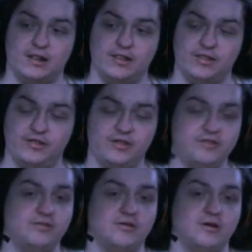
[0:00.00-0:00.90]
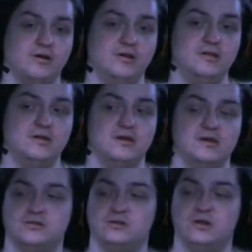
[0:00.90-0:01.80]
this
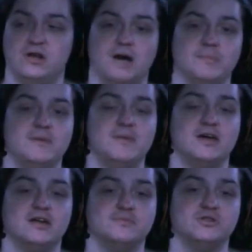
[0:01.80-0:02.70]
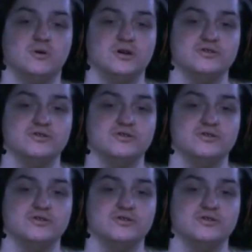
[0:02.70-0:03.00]
is not me making up stories.